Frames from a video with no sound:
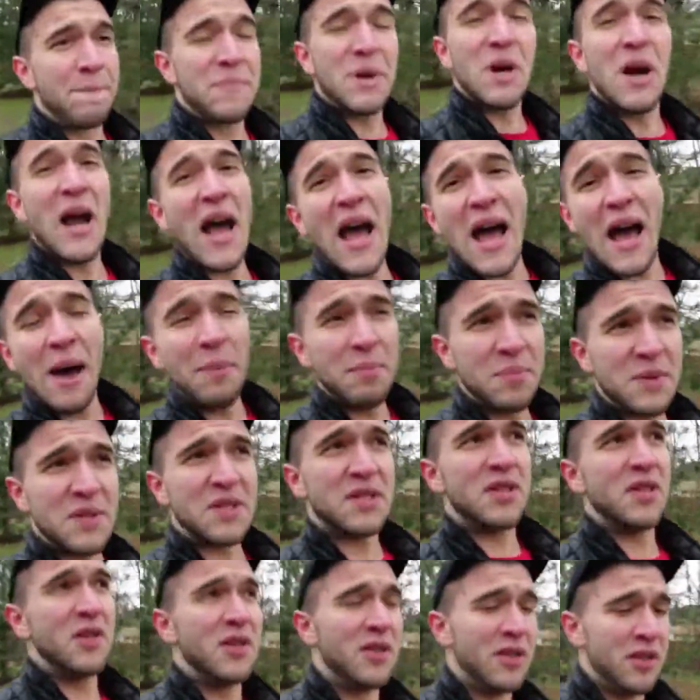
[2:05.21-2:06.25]

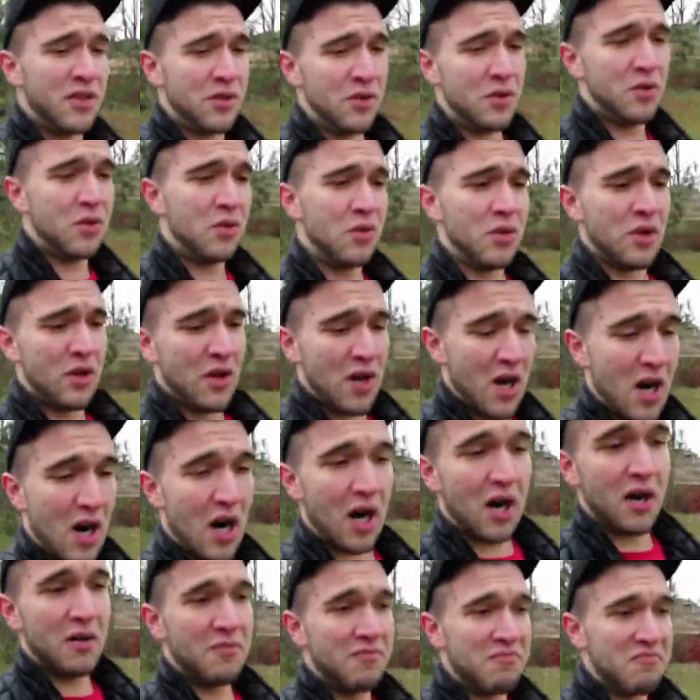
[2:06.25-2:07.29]
Perhaps you
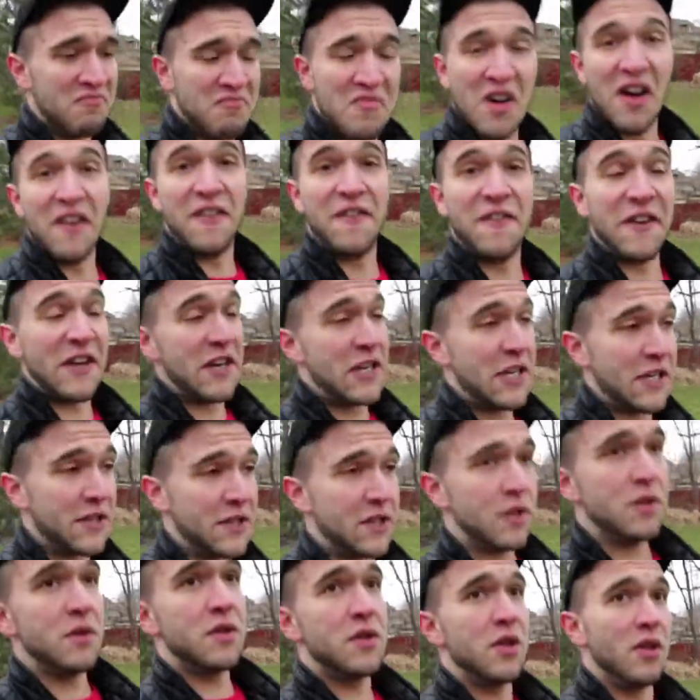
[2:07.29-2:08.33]
are a
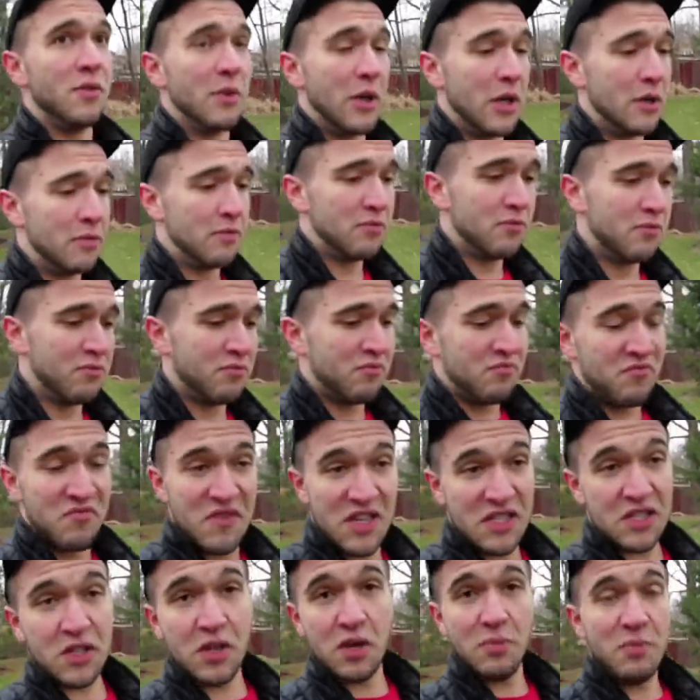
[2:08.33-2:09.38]
fitness YouTuber.
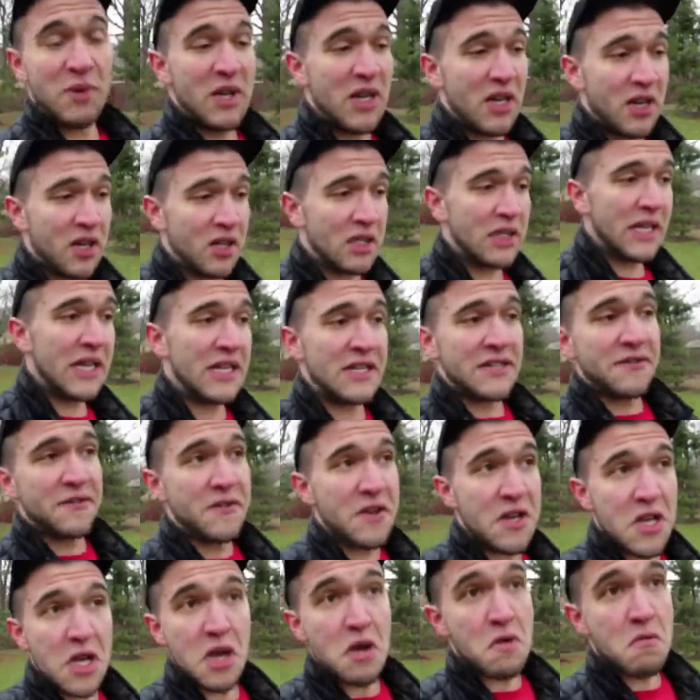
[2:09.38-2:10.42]
This could be a good lens
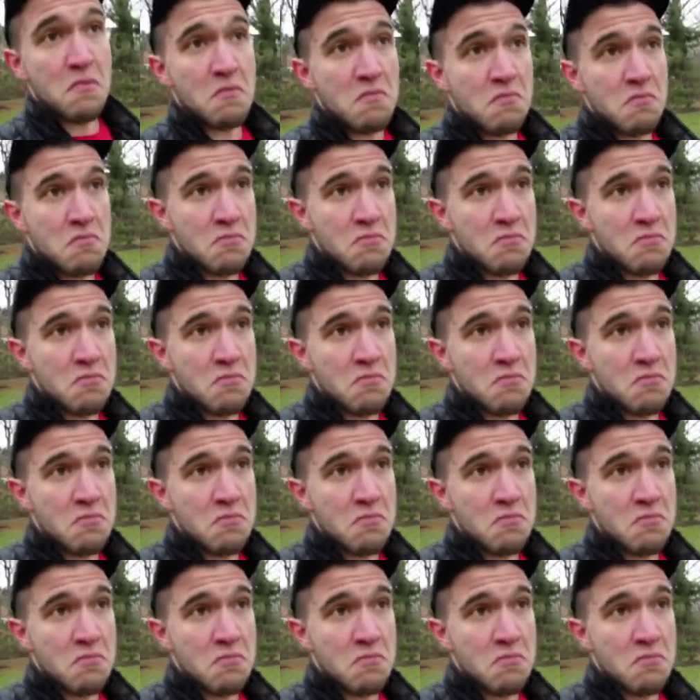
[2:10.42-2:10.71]
for you.